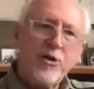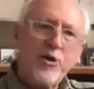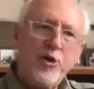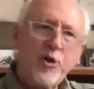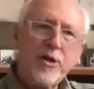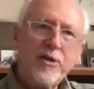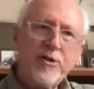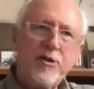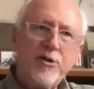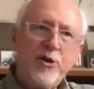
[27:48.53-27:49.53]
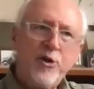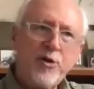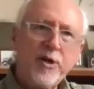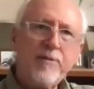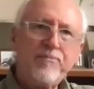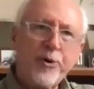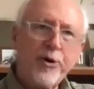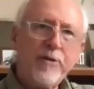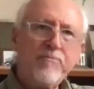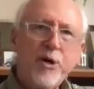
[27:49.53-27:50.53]
you can you can
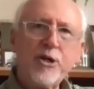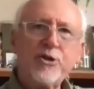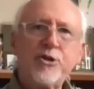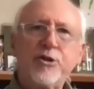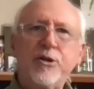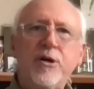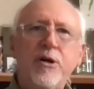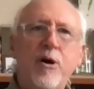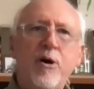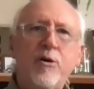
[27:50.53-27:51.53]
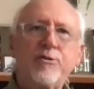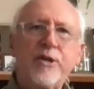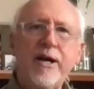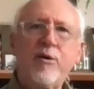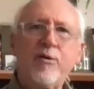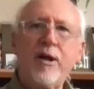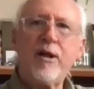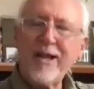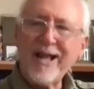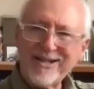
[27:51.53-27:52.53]
pretty much uh, tell
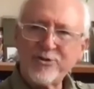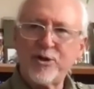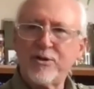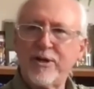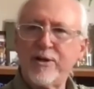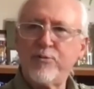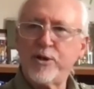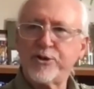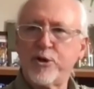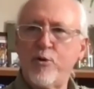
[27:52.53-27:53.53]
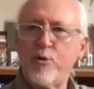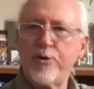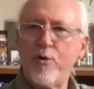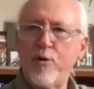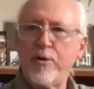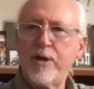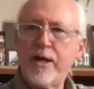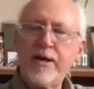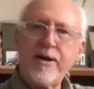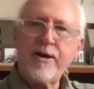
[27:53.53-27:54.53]
electrically what's going on.
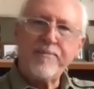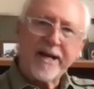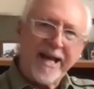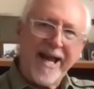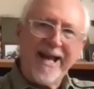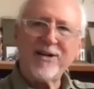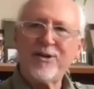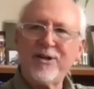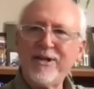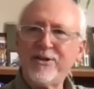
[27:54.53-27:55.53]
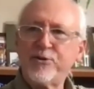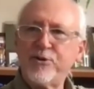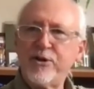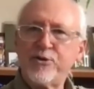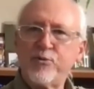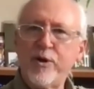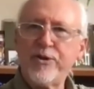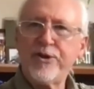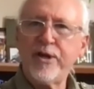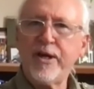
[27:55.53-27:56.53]
Now, mechanically is, is one
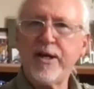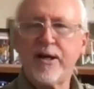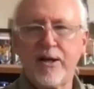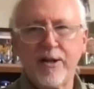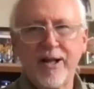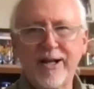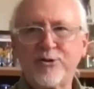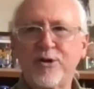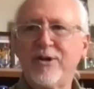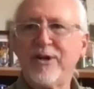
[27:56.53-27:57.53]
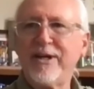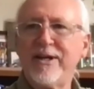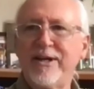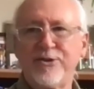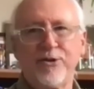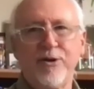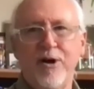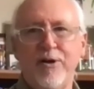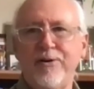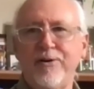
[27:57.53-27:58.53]
thing, electrically it's
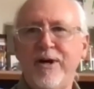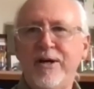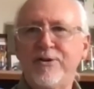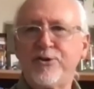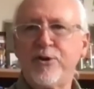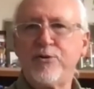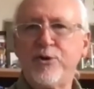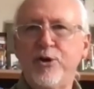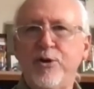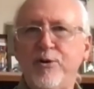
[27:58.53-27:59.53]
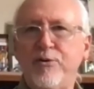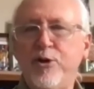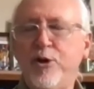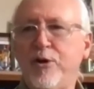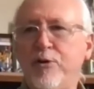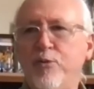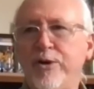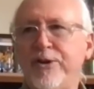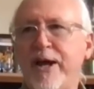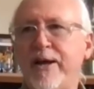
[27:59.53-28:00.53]
another. So you can, you can,
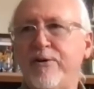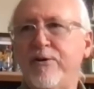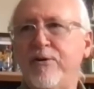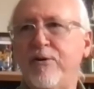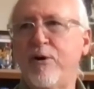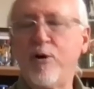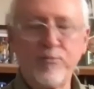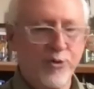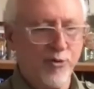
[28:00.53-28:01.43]
with that Ohm's